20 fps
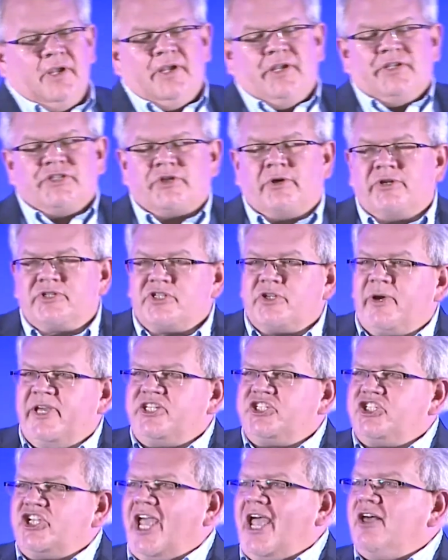So I
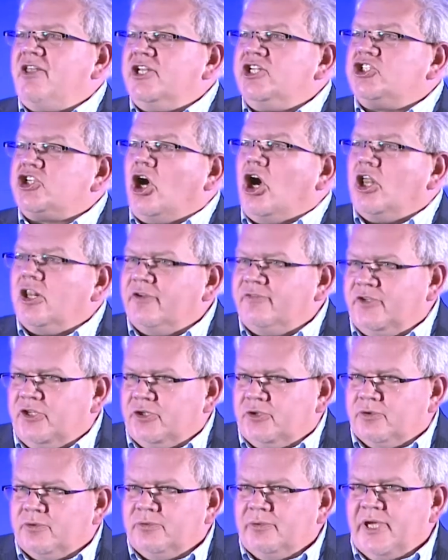challenge all of
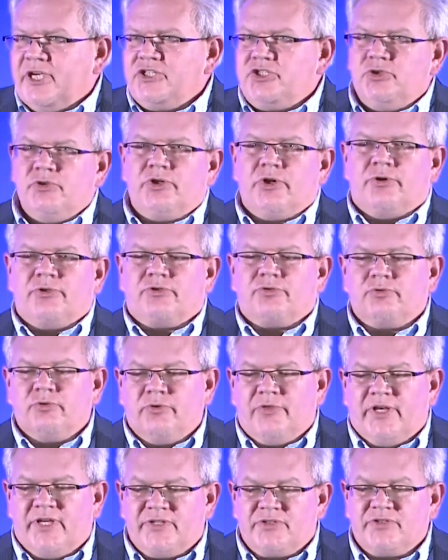you as you go through
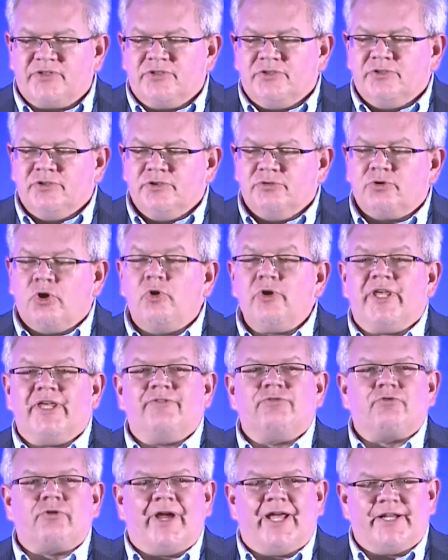this, grow,
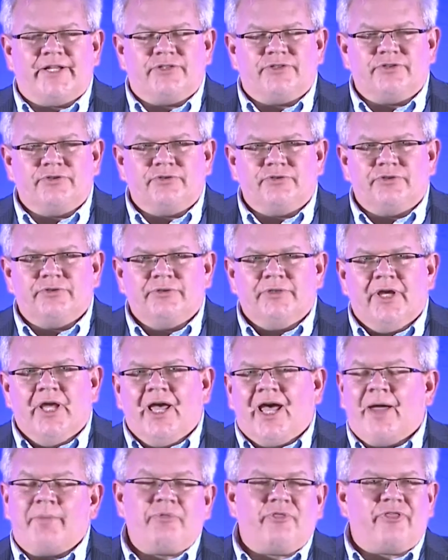give, gratitude.
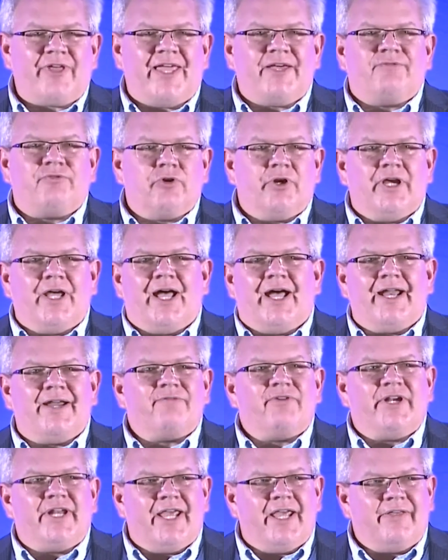I'm thankful to God
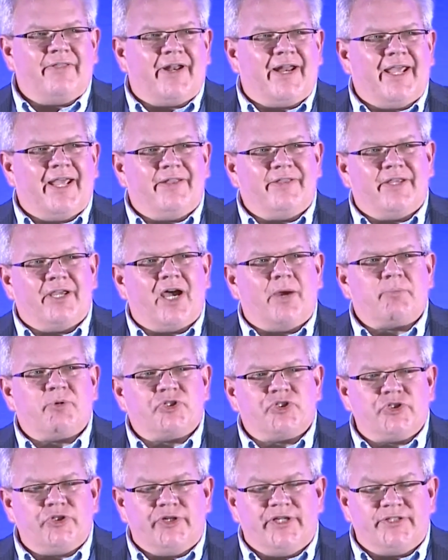every day that I had the
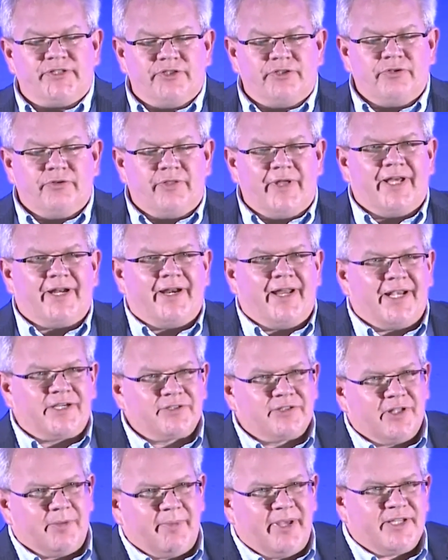opportunity to do that and
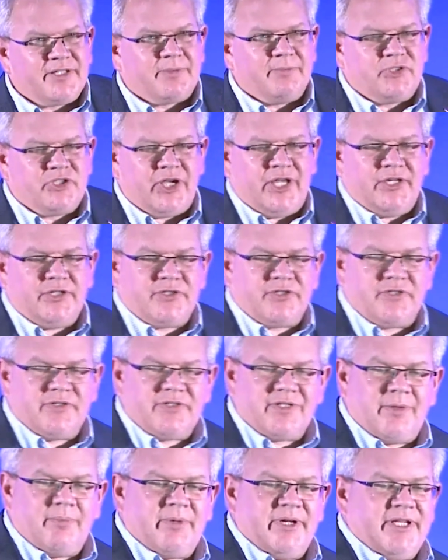actually make some changes in
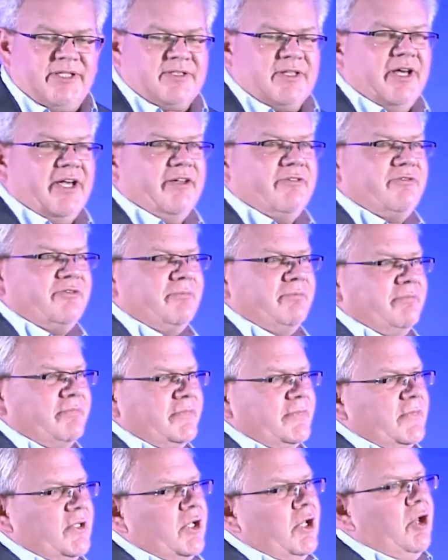somebody's life.
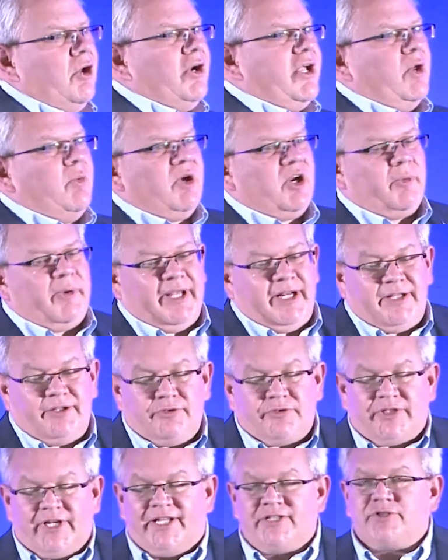Okay, what are we going to
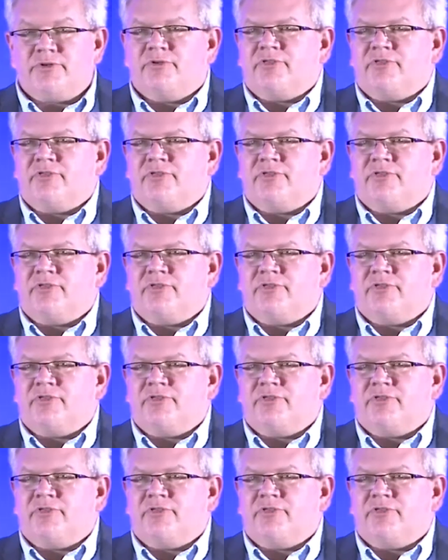do today? Two